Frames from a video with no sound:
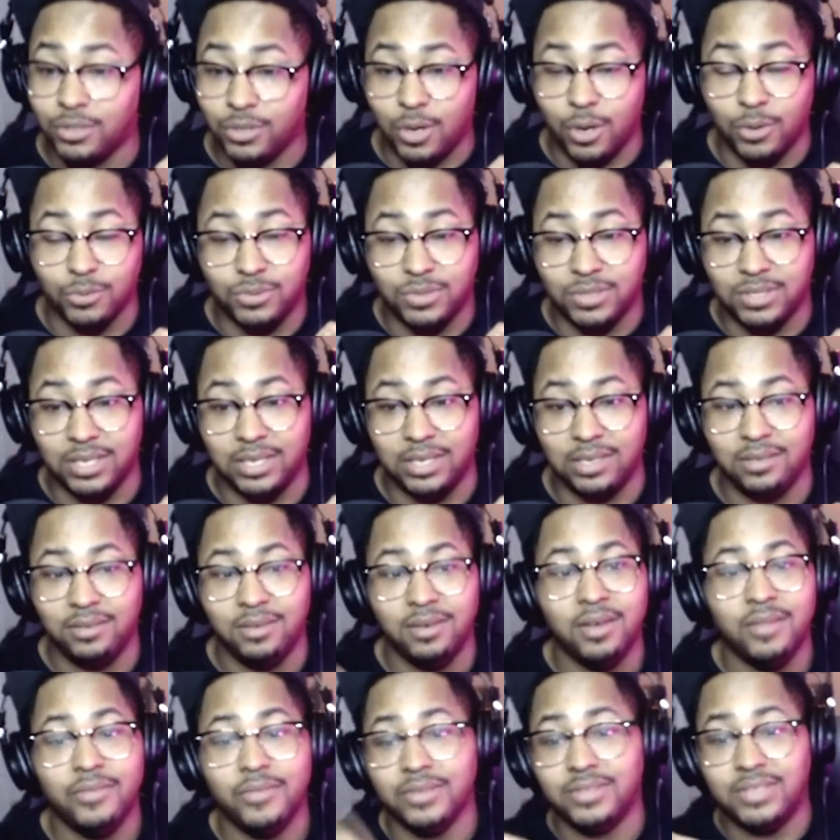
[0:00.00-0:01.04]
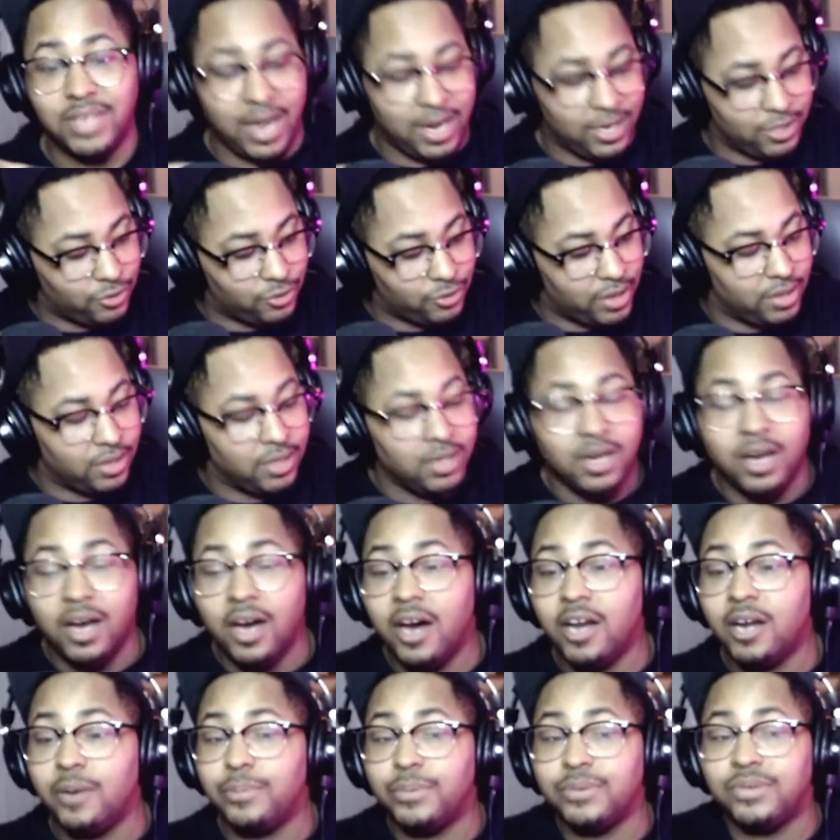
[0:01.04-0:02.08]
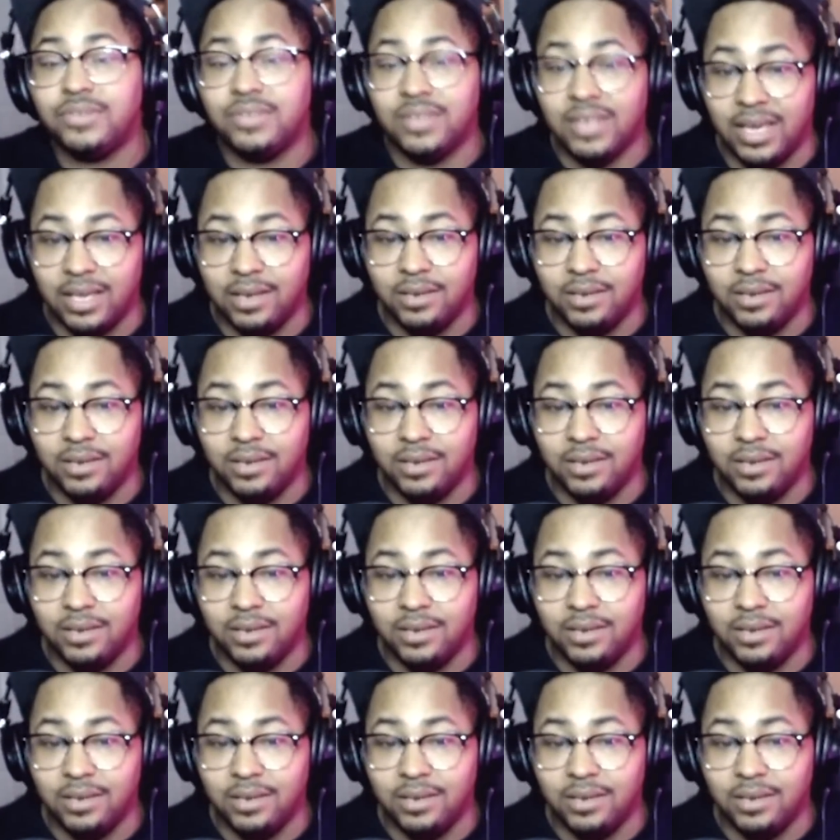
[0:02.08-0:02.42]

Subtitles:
to go see the Sonic trailer. 100%.